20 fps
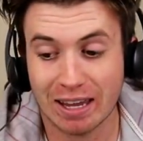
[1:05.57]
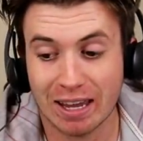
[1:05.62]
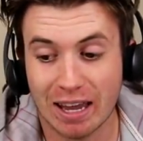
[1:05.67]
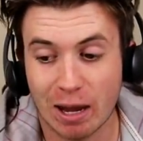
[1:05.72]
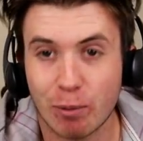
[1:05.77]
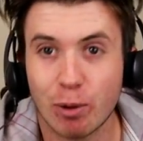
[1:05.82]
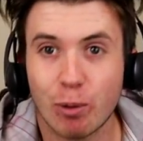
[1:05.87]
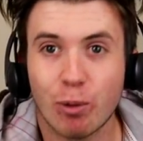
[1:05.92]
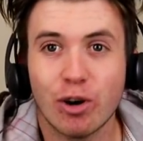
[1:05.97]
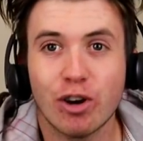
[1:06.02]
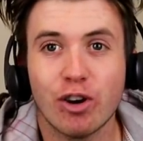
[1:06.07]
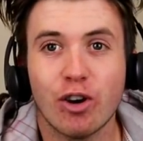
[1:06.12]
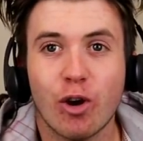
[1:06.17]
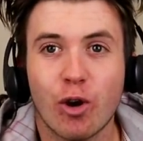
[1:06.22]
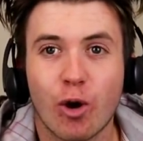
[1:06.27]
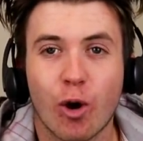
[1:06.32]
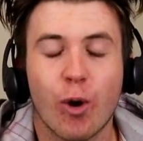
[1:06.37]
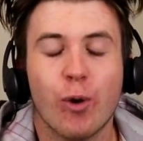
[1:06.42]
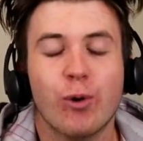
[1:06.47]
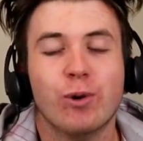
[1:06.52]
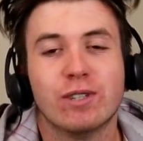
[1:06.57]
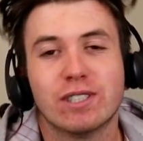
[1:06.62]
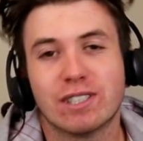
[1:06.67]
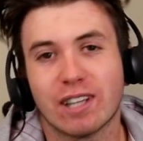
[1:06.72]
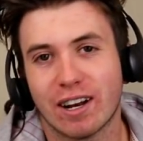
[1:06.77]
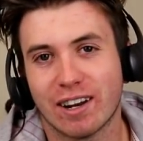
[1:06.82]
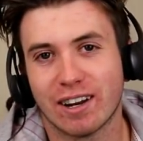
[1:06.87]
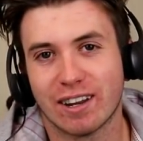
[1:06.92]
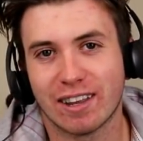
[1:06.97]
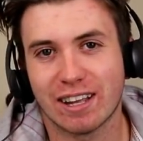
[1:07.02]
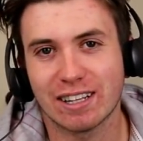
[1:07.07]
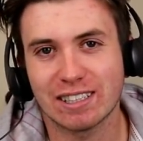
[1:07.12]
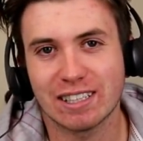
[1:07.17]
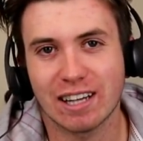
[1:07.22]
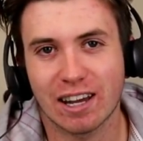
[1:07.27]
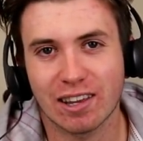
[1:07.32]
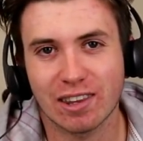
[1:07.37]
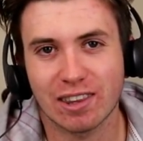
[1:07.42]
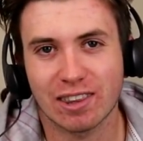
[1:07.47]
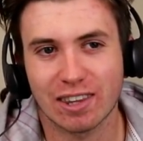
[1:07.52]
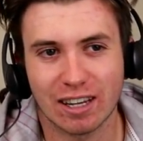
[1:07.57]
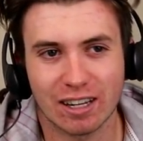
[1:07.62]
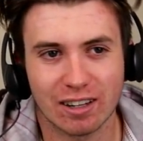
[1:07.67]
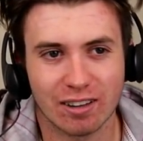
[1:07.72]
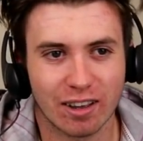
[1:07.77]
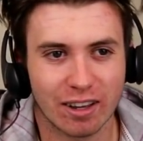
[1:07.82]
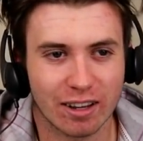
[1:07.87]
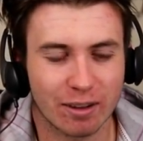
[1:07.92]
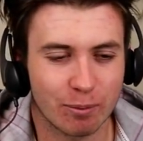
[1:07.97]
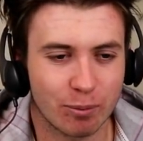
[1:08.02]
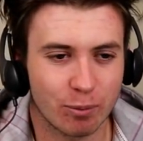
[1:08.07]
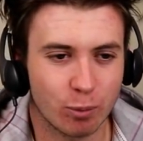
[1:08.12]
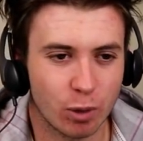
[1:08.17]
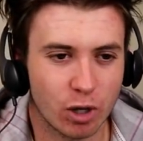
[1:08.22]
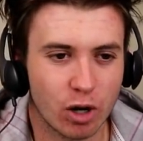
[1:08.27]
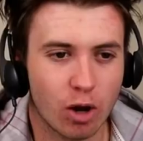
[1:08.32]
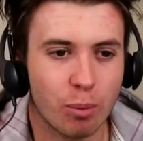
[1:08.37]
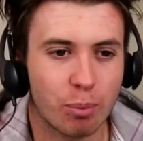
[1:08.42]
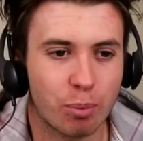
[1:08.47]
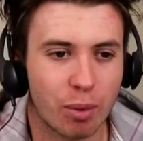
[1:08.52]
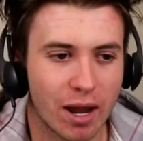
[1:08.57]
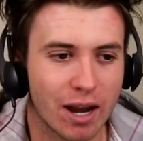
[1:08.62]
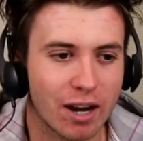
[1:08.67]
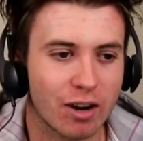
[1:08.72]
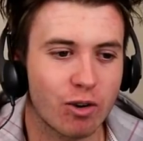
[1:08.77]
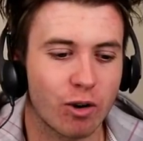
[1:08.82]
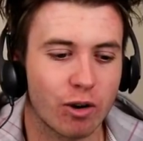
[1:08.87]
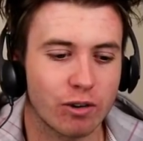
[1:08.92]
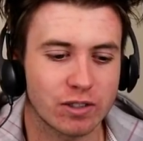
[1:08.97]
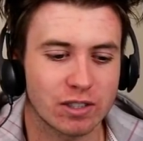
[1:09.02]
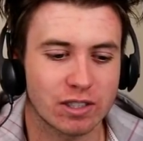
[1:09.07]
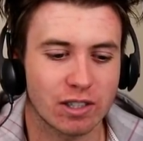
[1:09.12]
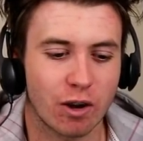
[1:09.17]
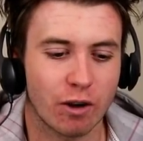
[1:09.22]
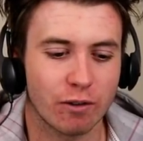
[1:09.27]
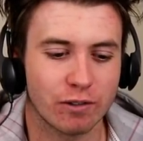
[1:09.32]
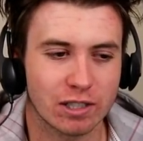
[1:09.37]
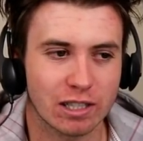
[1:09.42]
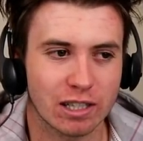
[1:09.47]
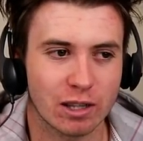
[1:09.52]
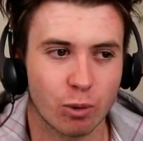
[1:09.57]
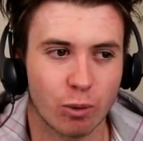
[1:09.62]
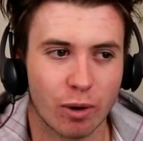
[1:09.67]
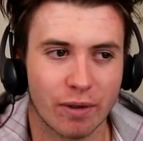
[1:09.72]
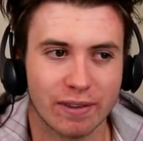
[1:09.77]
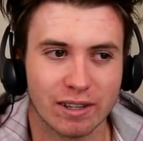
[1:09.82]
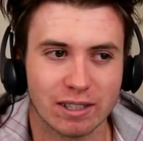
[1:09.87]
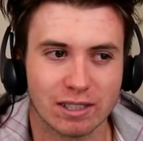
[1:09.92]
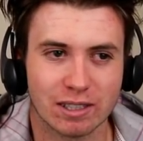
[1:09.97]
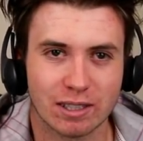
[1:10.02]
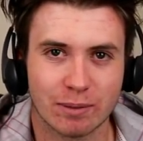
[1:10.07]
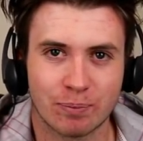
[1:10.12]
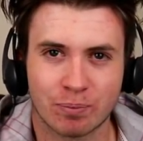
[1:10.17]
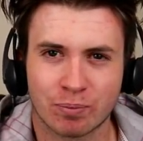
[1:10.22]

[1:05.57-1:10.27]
and we want to know who's done it. That's the other thing. Like, we know Bancroft's obviously the one that